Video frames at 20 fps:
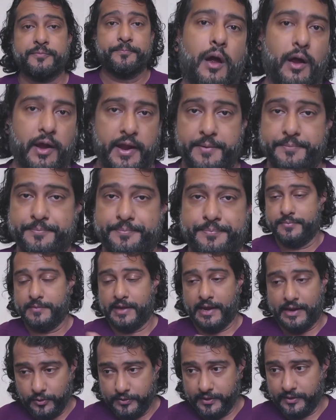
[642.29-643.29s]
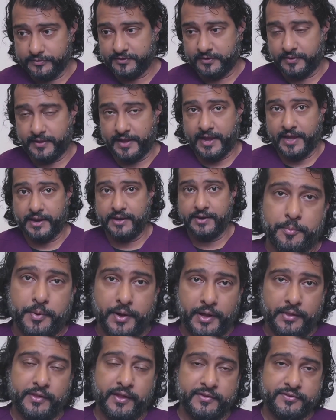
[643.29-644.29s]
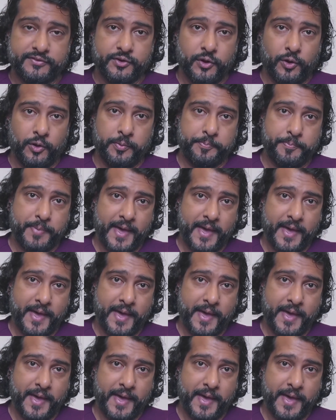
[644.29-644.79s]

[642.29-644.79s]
All right, I know that's a lot, but let's go